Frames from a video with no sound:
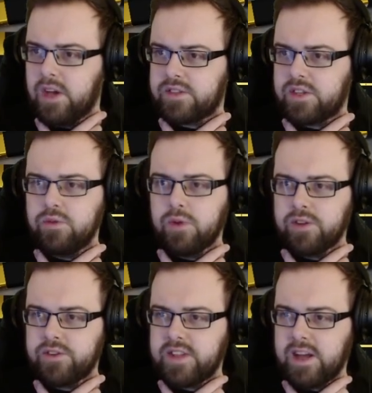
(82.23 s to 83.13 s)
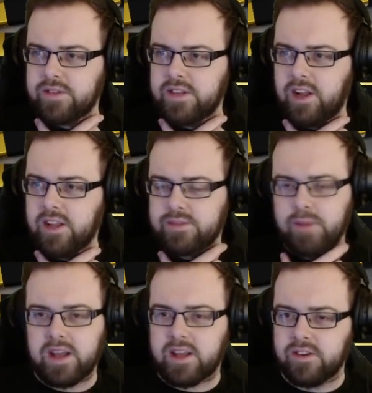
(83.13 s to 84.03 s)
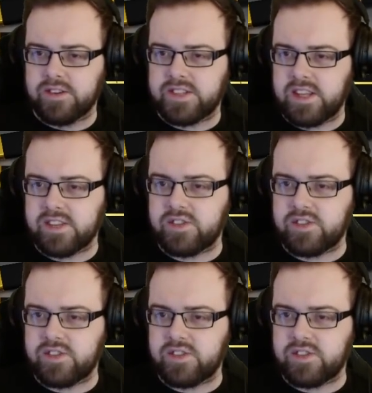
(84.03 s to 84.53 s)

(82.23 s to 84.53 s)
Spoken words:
No, $200,000? My currency